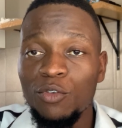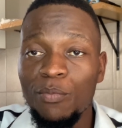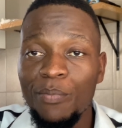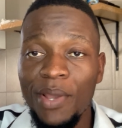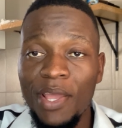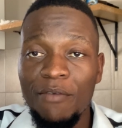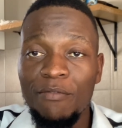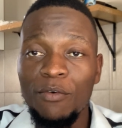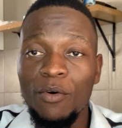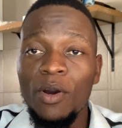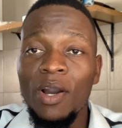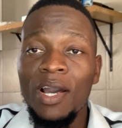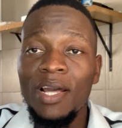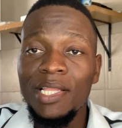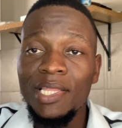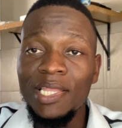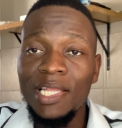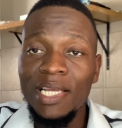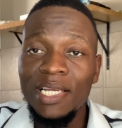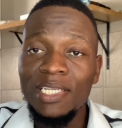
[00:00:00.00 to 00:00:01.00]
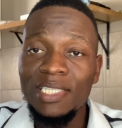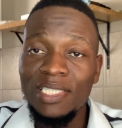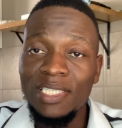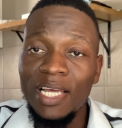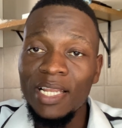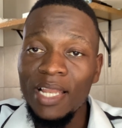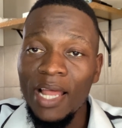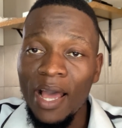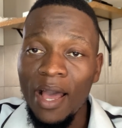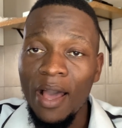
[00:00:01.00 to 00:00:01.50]
to pay for things
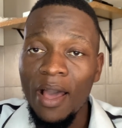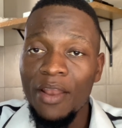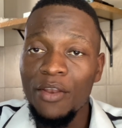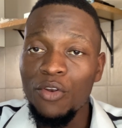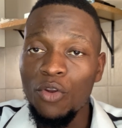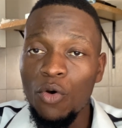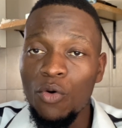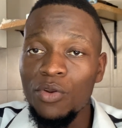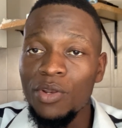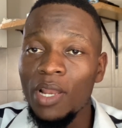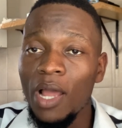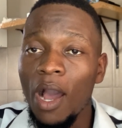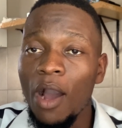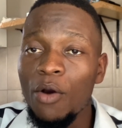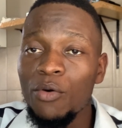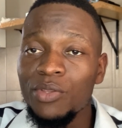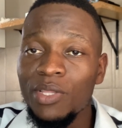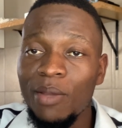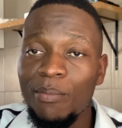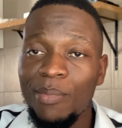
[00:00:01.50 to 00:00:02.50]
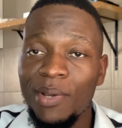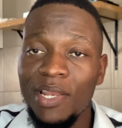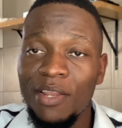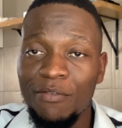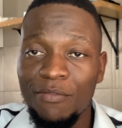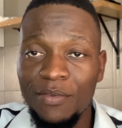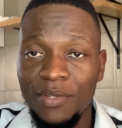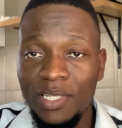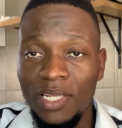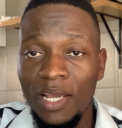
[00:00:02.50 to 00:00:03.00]
that are unknown, how they
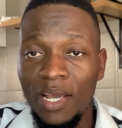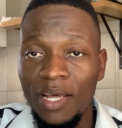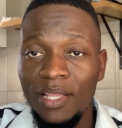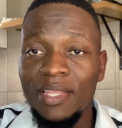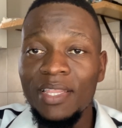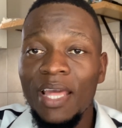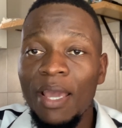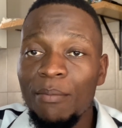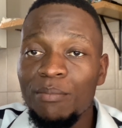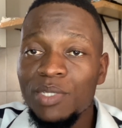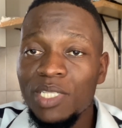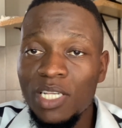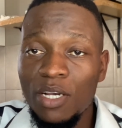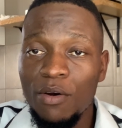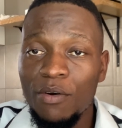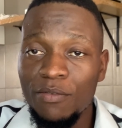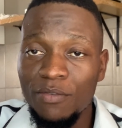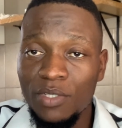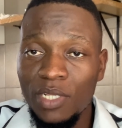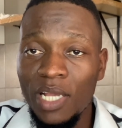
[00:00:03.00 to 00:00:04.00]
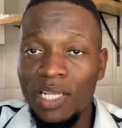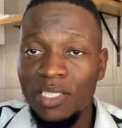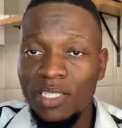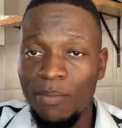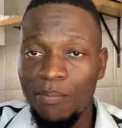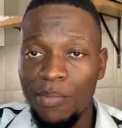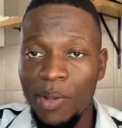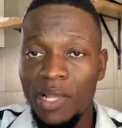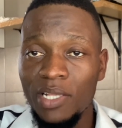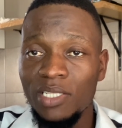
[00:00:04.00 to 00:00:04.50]
benefit themselves as
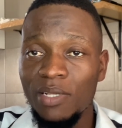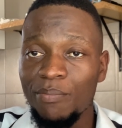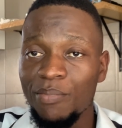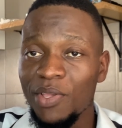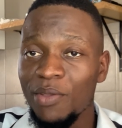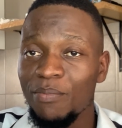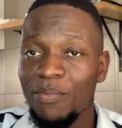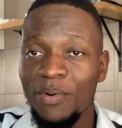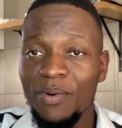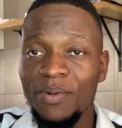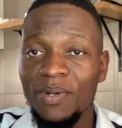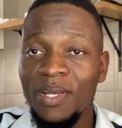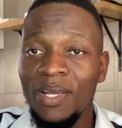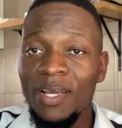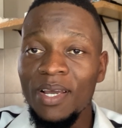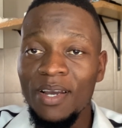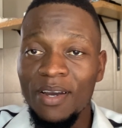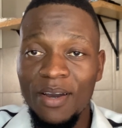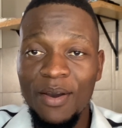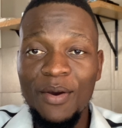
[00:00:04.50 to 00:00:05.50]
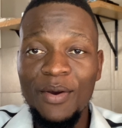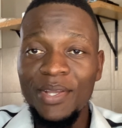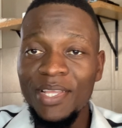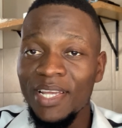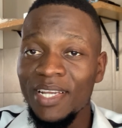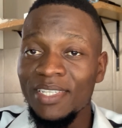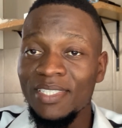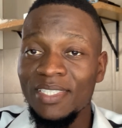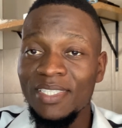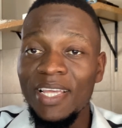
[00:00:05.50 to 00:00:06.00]
a people? Oh
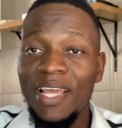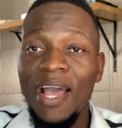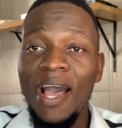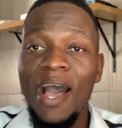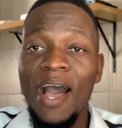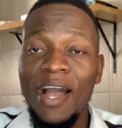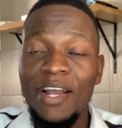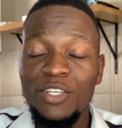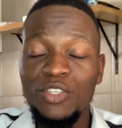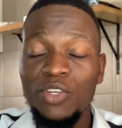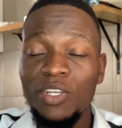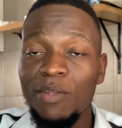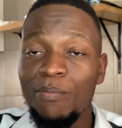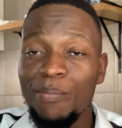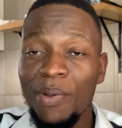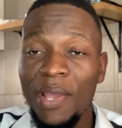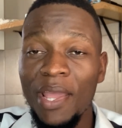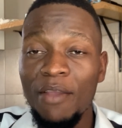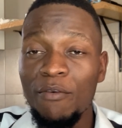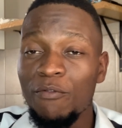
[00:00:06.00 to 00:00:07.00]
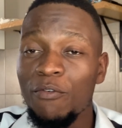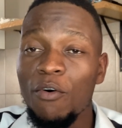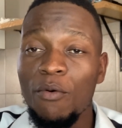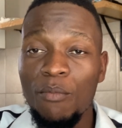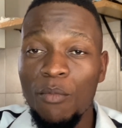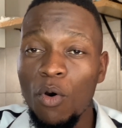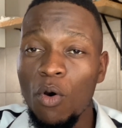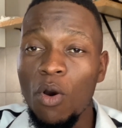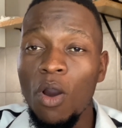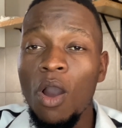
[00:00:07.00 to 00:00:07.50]
yes, they are actually paying for
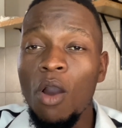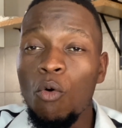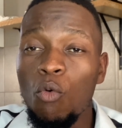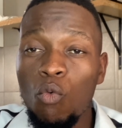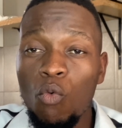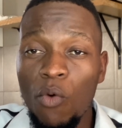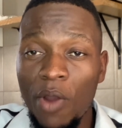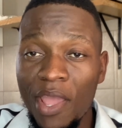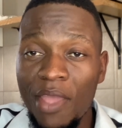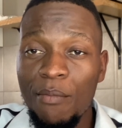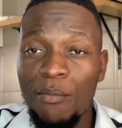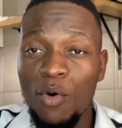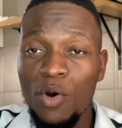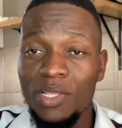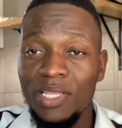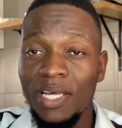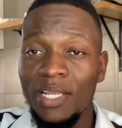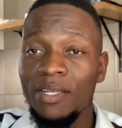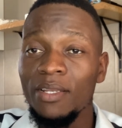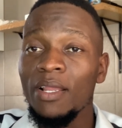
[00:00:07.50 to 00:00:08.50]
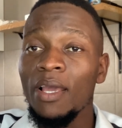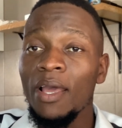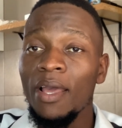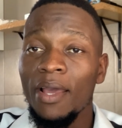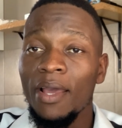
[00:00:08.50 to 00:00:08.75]
more, way more than